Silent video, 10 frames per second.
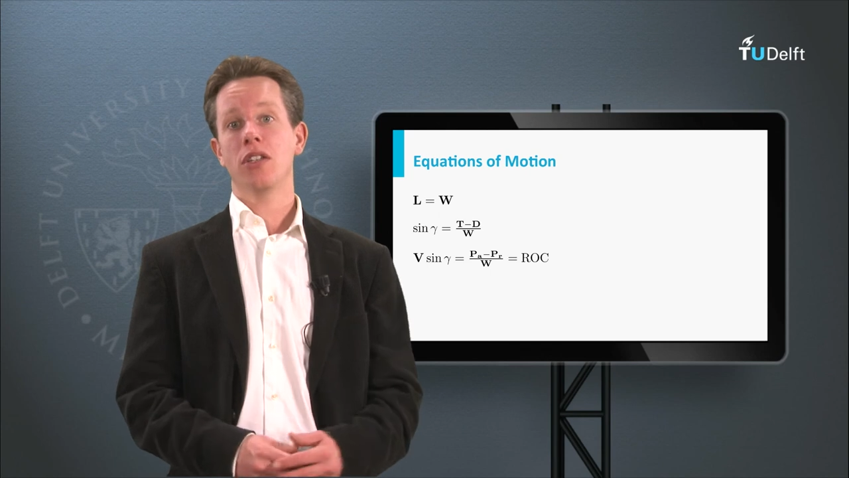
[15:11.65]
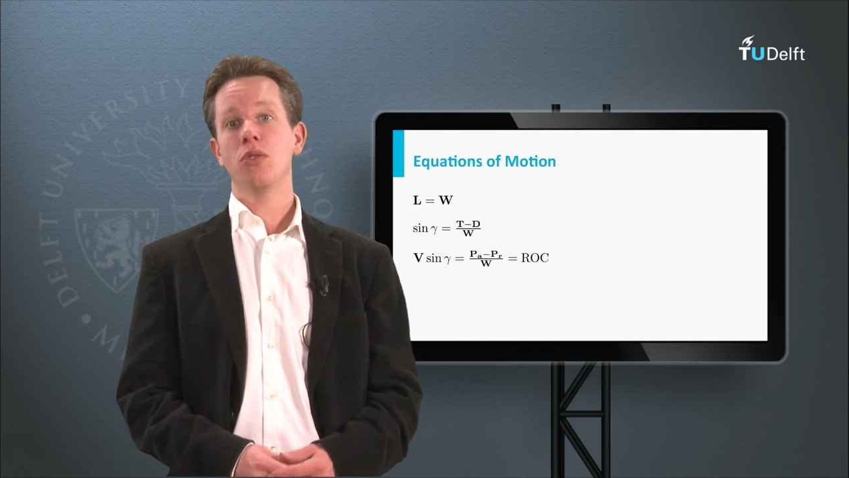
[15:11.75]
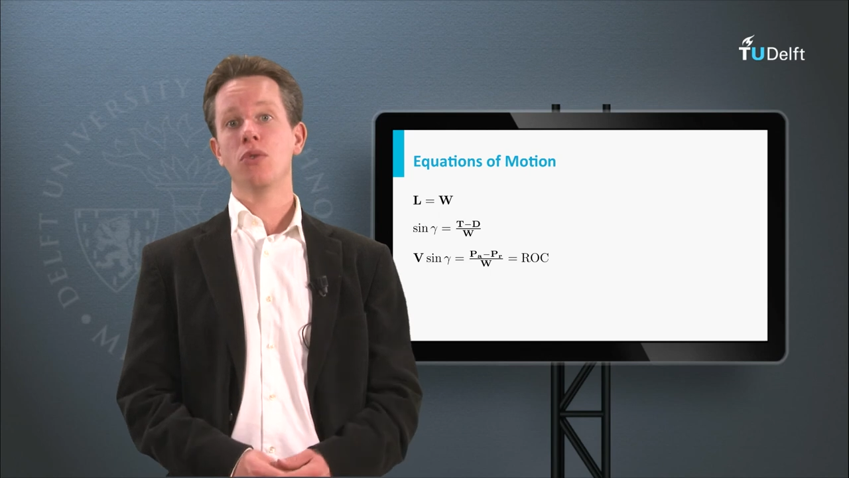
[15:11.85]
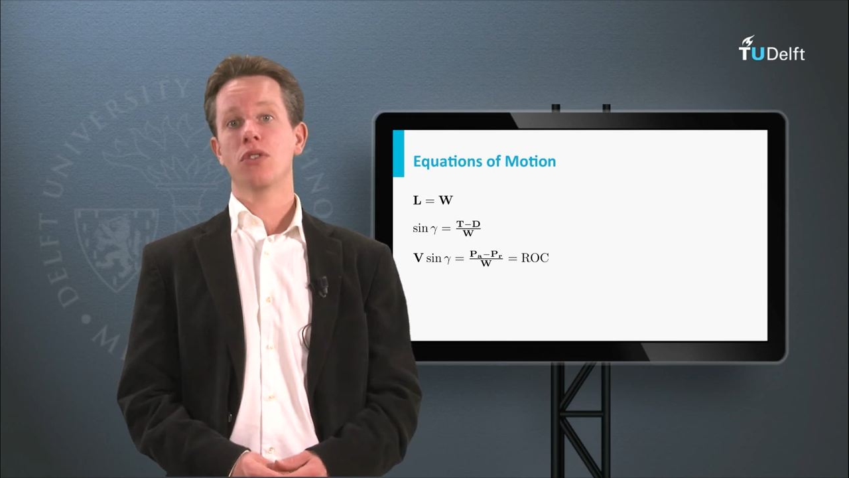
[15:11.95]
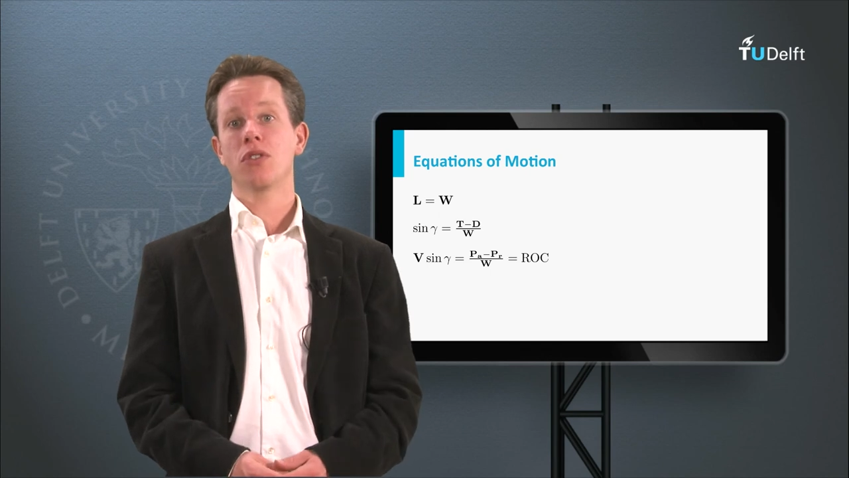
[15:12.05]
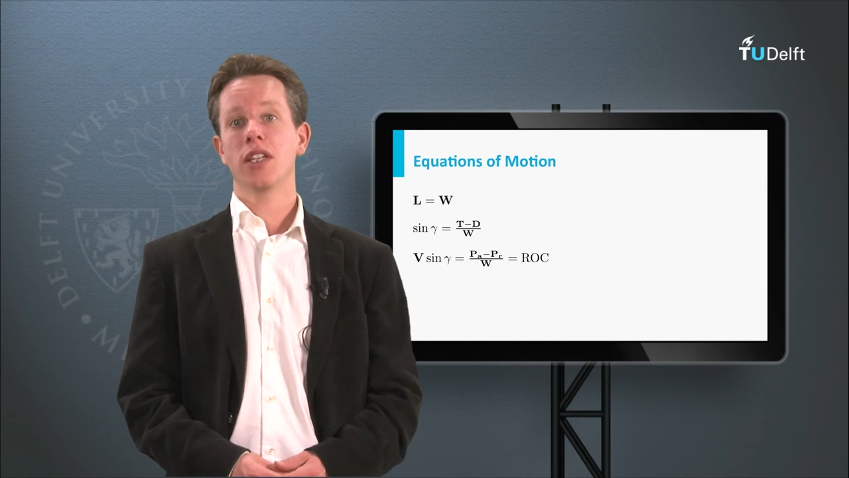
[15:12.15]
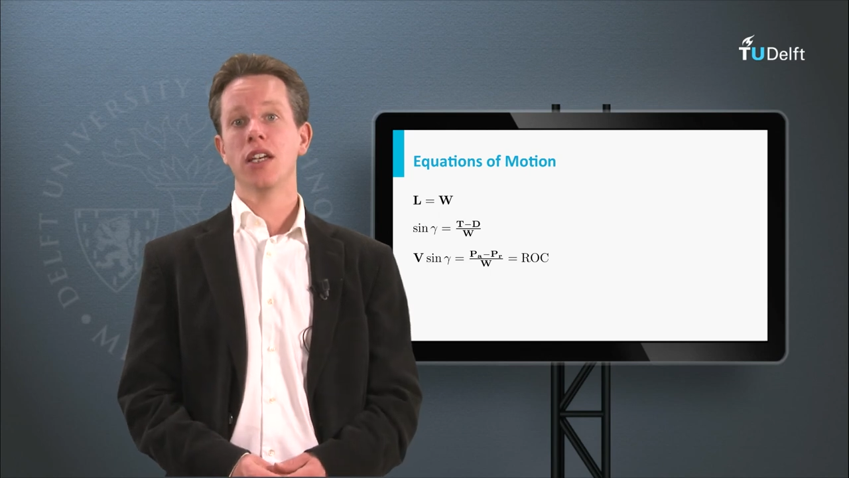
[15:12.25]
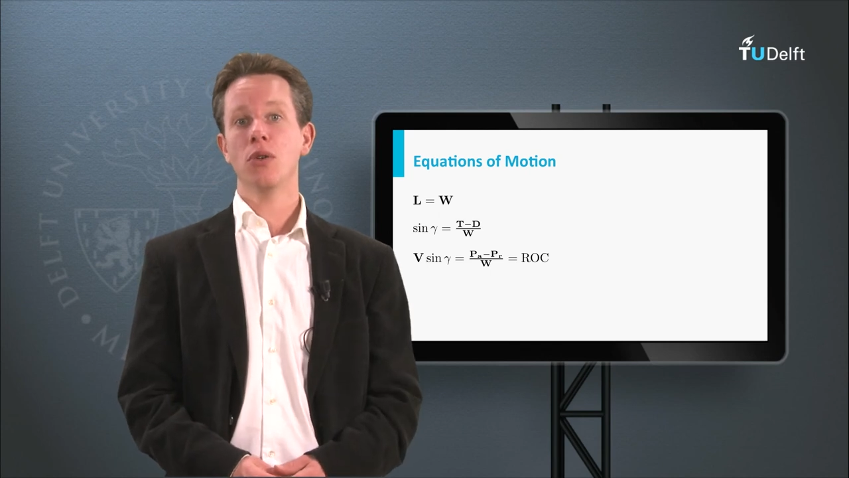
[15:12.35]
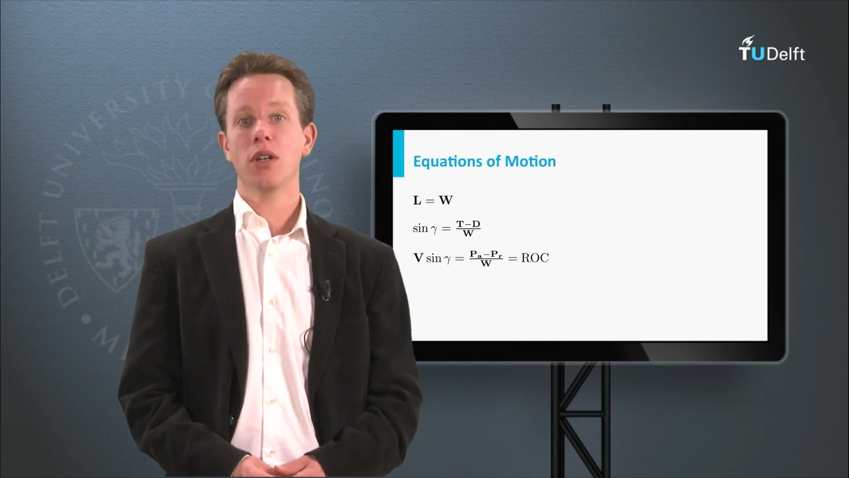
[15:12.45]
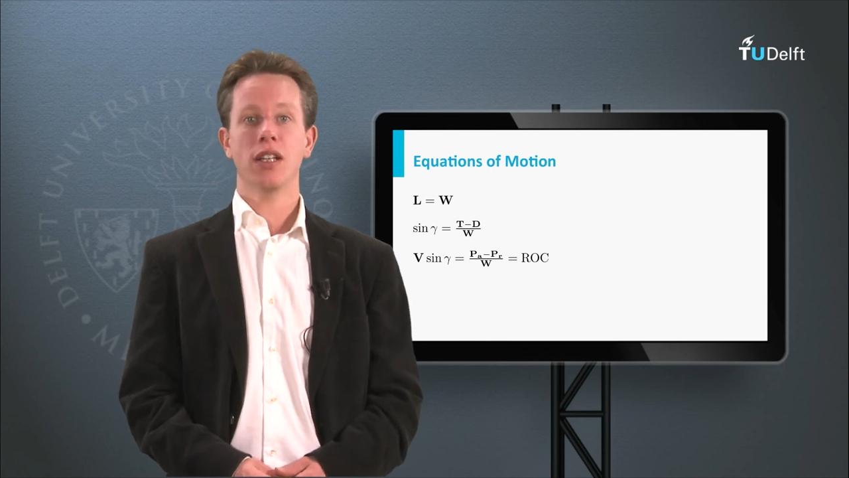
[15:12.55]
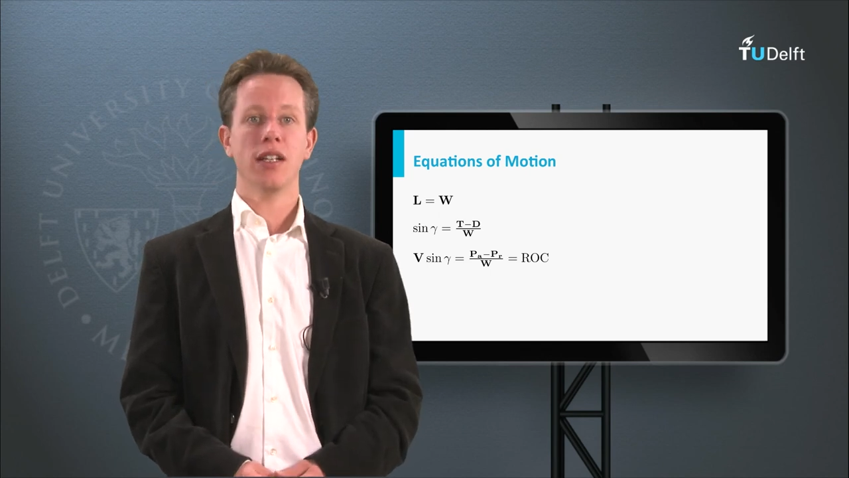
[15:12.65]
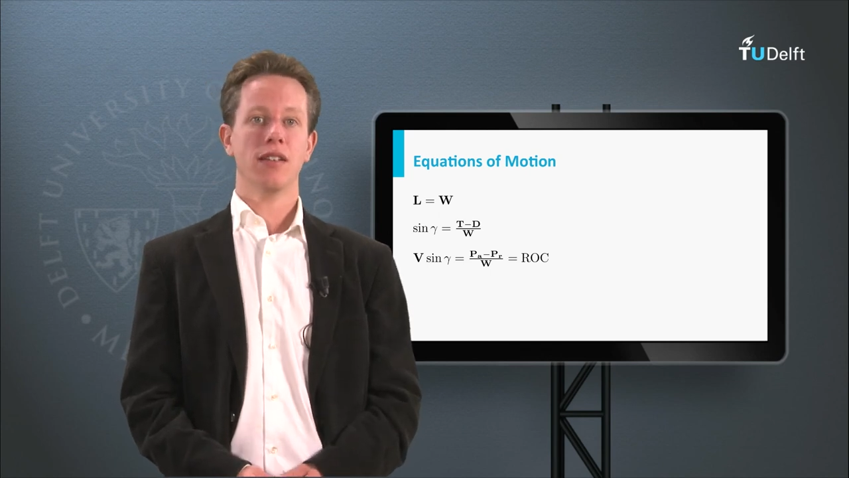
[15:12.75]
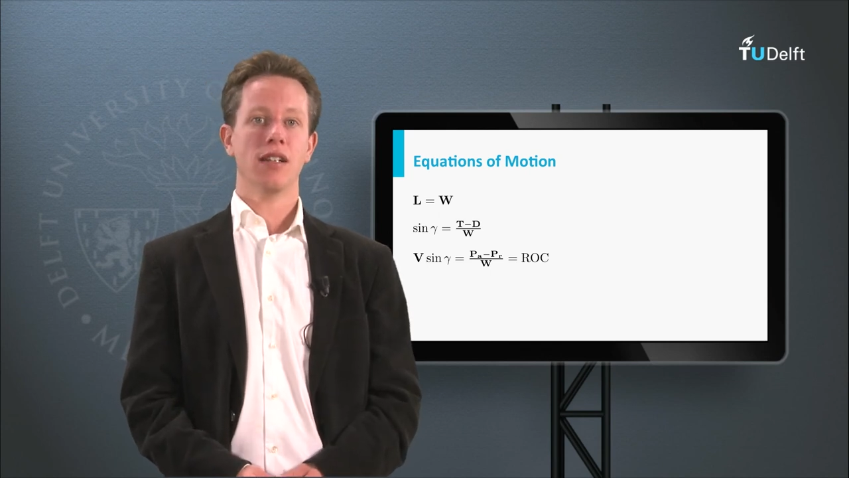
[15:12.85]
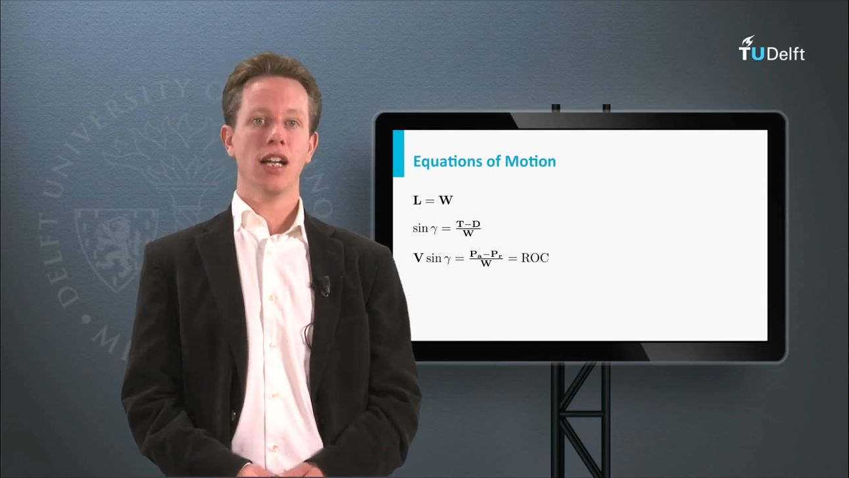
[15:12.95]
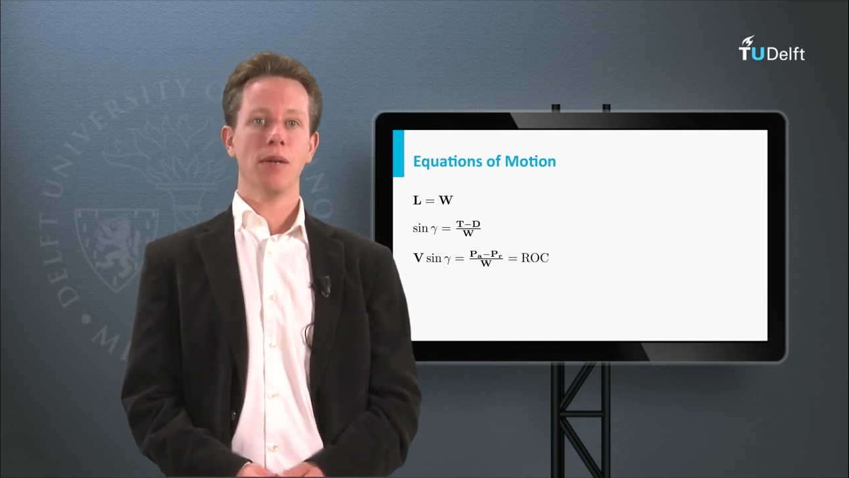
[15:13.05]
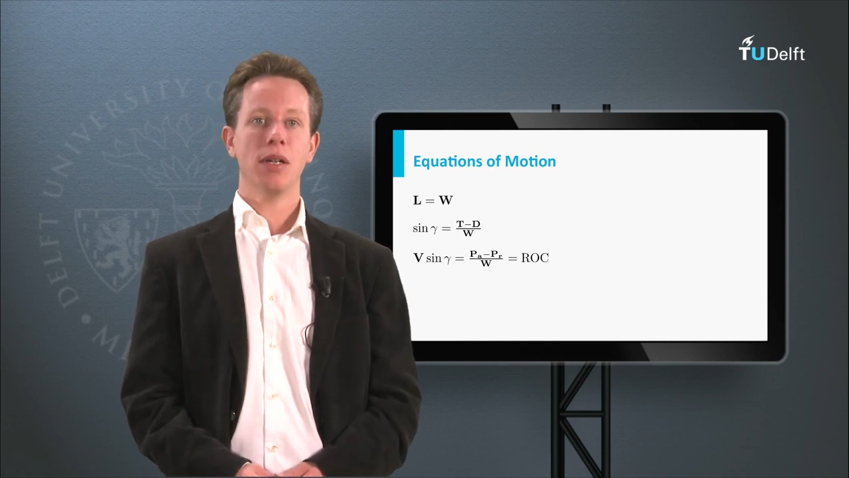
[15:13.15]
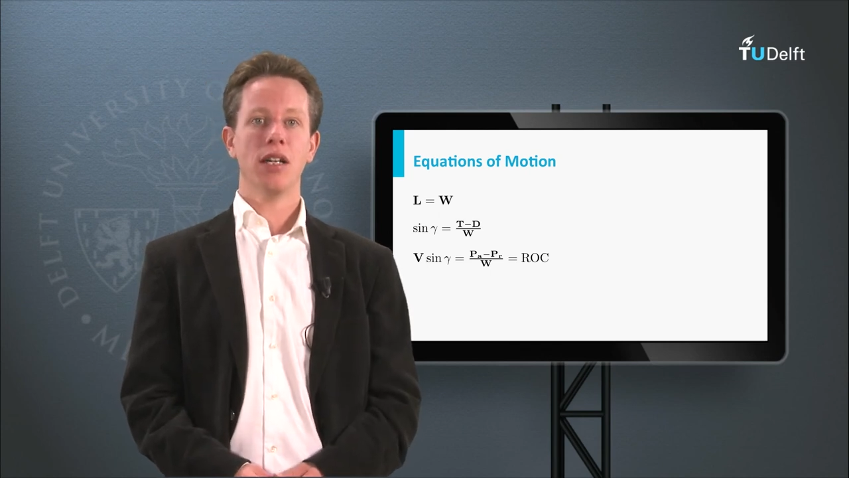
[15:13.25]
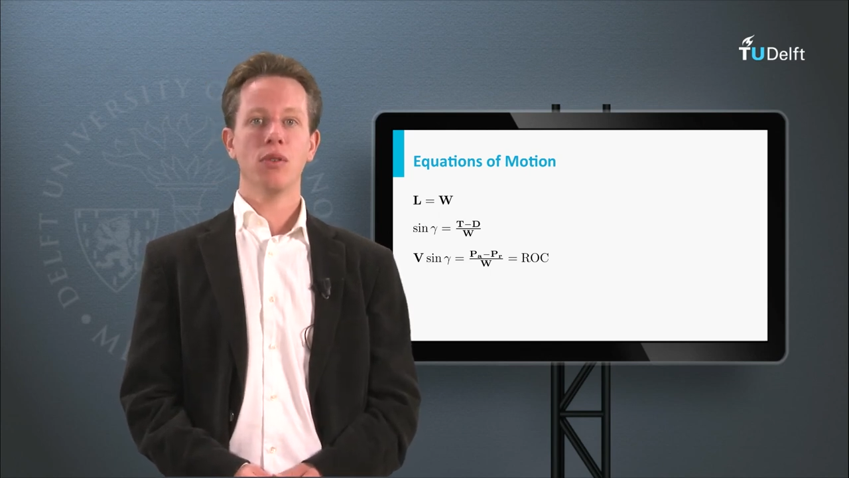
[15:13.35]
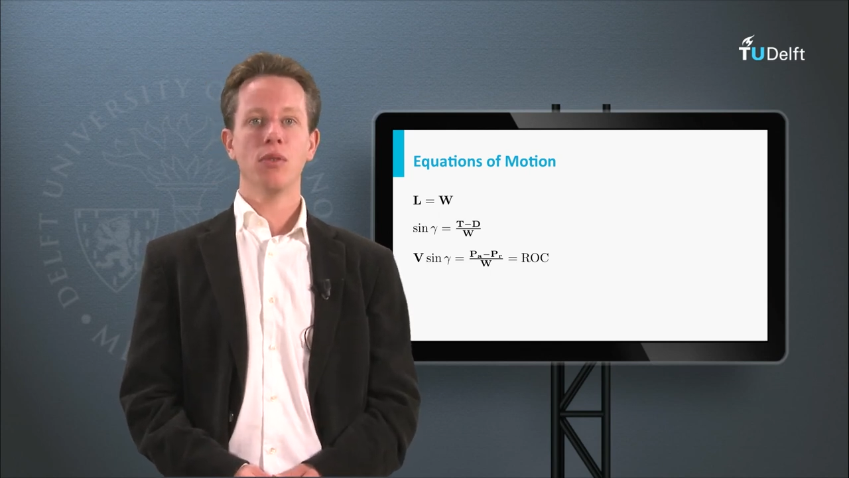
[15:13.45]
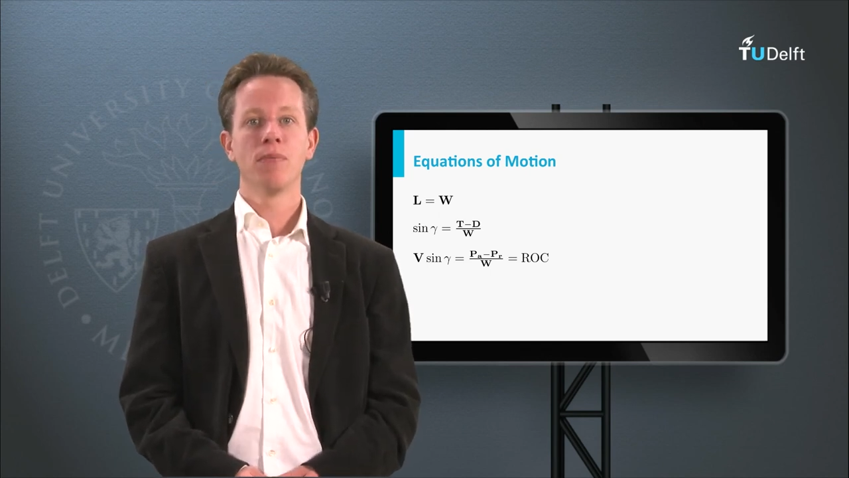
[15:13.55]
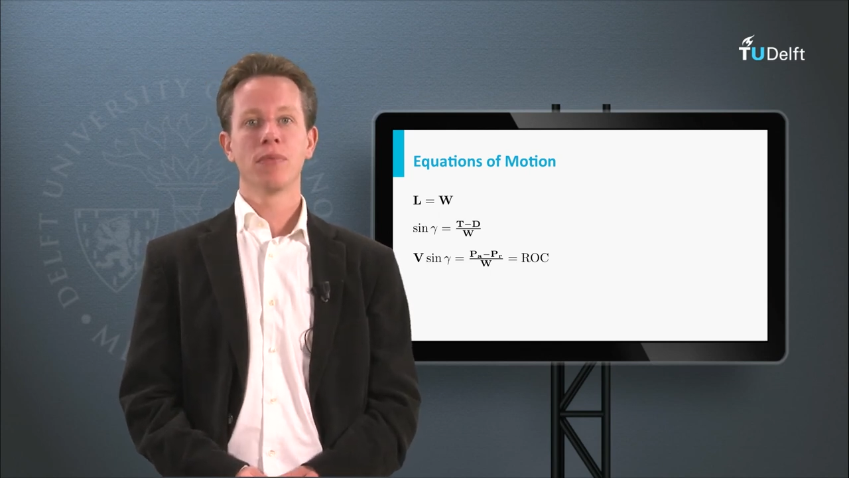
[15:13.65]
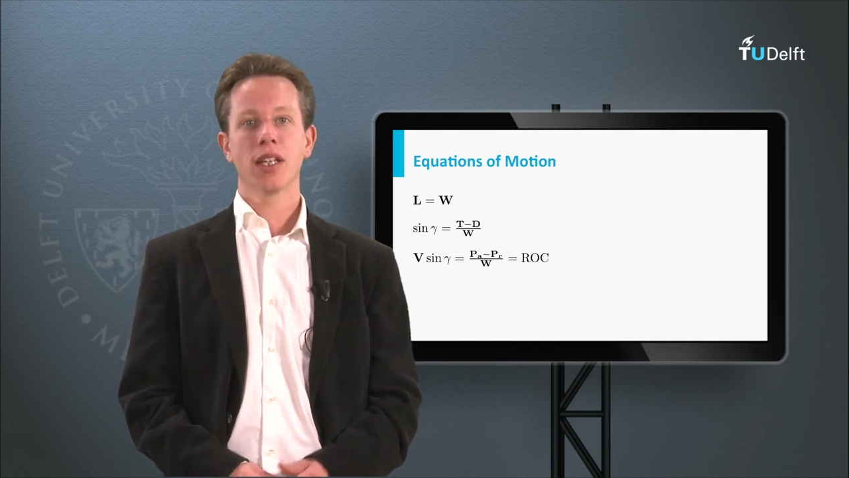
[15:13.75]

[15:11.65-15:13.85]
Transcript: use to calculate the climb angle,